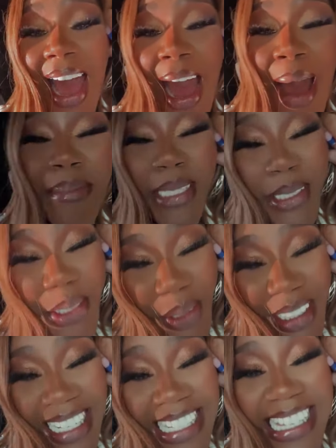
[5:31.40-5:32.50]
I've been
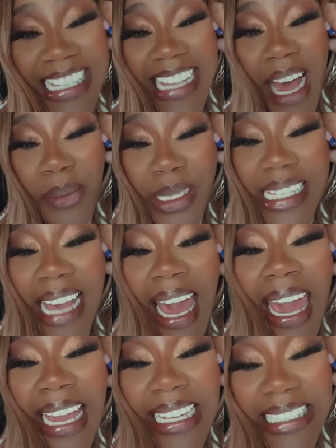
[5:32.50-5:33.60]
doing this since I was
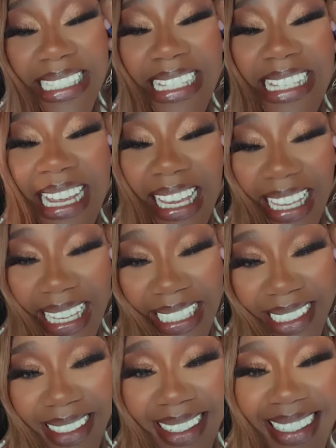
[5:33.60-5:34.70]

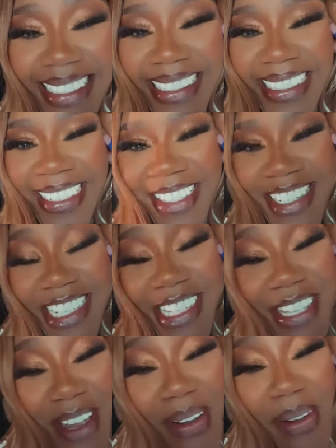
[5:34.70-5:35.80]
18
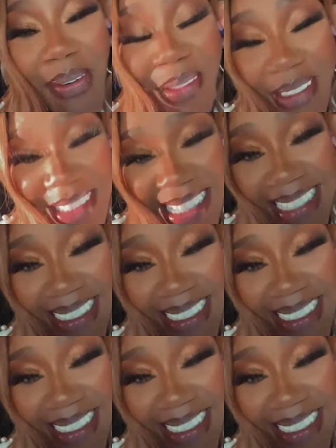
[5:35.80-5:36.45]
years old.